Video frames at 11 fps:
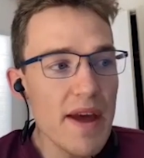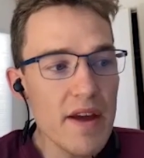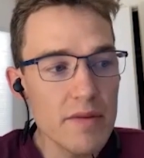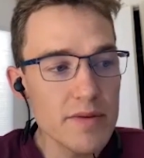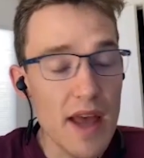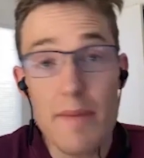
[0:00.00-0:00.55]
i
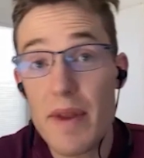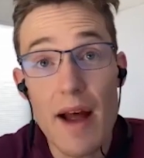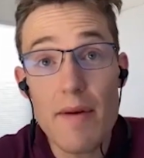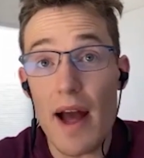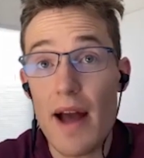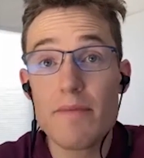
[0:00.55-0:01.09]
hope so. i mean
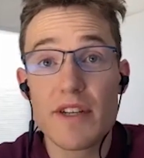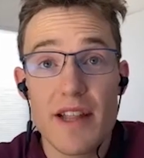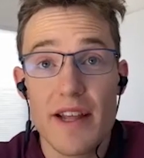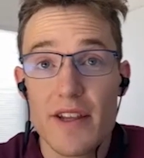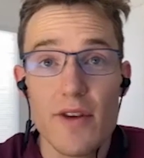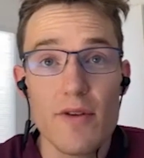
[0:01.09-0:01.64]
I, am just
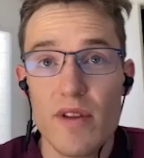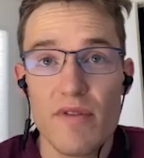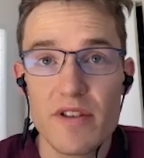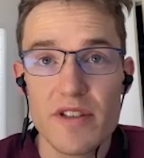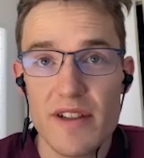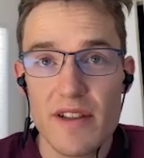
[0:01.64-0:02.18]
like you the
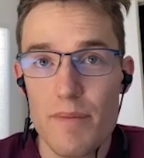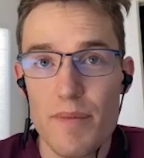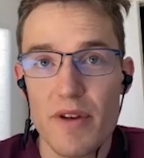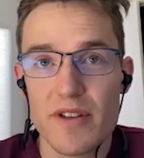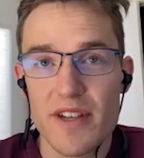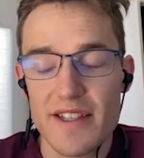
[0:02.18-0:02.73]
first
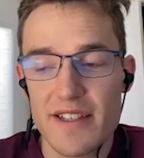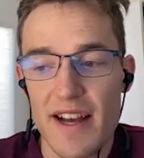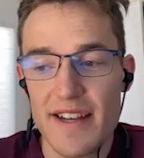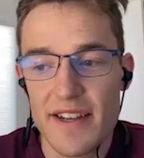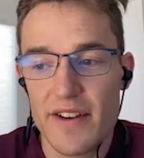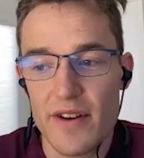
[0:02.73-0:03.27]
computer science
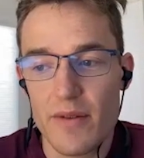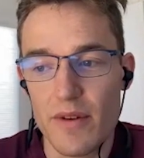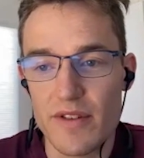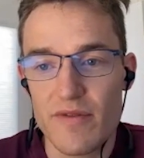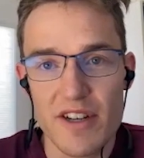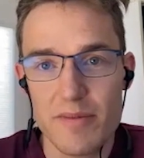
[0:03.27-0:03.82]
class i took
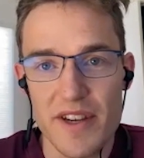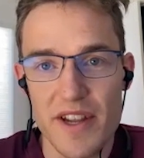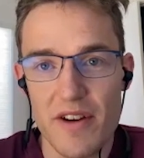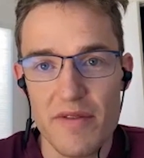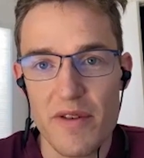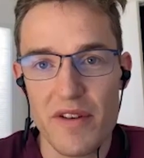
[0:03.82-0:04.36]
was freshman
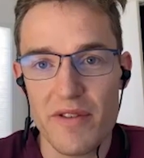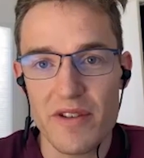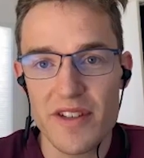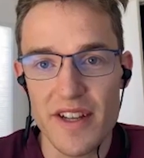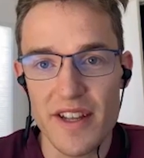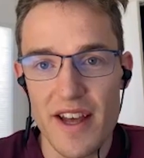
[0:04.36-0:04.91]
year of
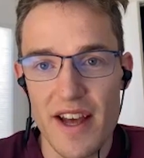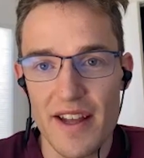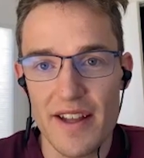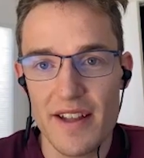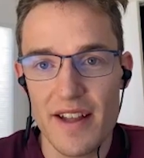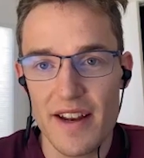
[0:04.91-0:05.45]
university i,
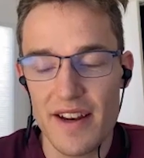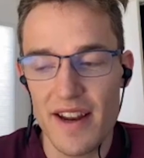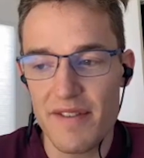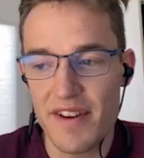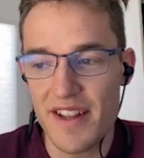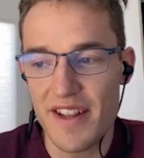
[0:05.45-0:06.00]
I didn't mm-hmm.
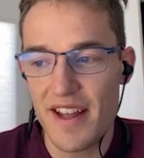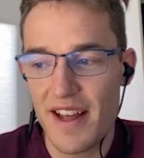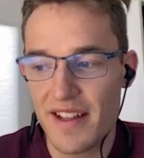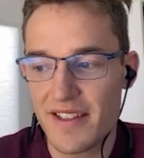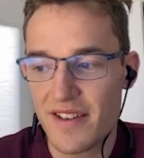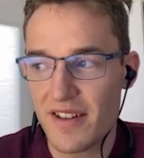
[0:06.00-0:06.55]
have any
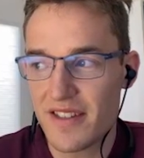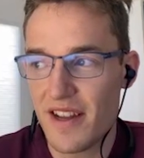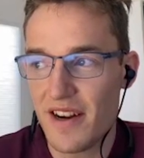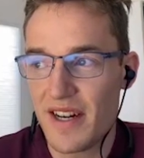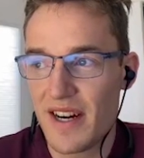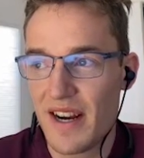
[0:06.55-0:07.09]
head starts
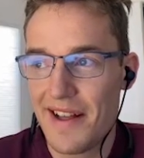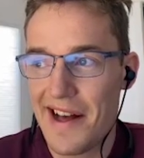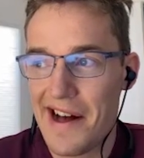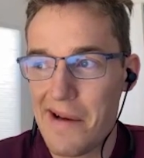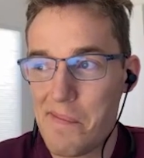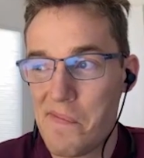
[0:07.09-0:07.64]
there
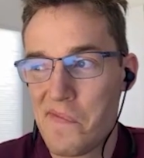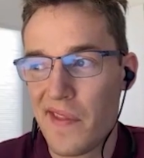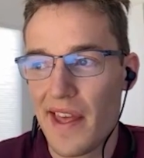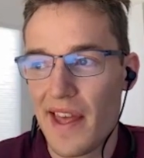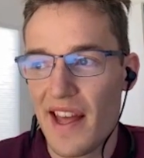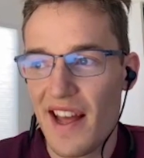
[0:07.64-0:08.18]
um,
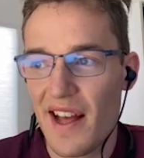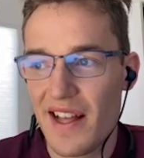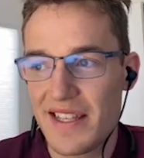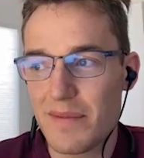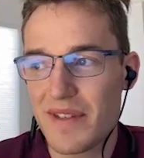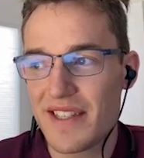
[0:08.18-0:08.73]
in
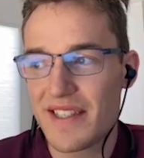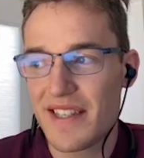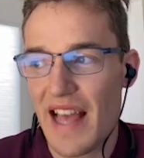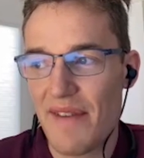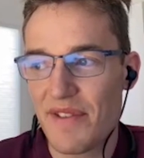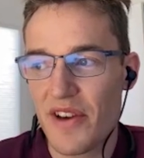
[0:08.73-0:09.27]
some sense
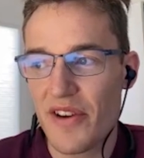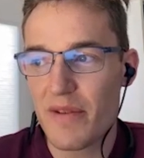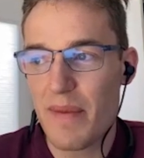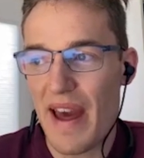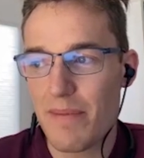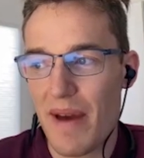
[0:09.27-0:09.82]
having a good
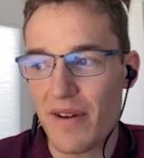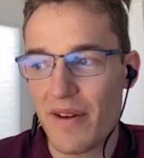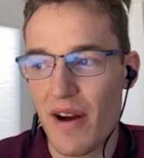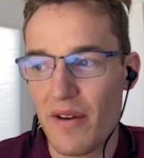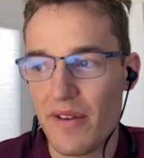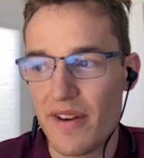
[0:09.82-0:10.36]
math
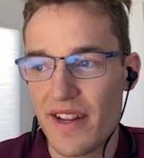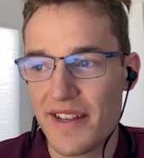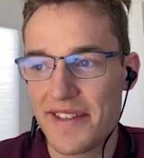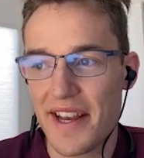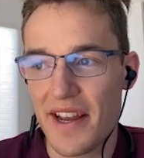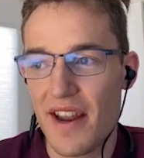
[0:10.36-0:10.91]
background is
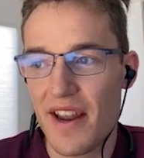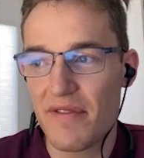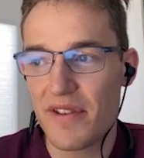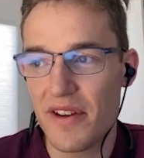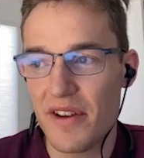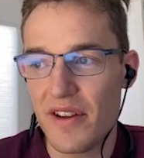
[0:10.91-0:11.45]
like
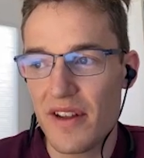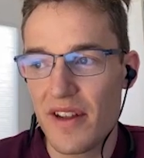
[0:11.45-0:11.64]
enough to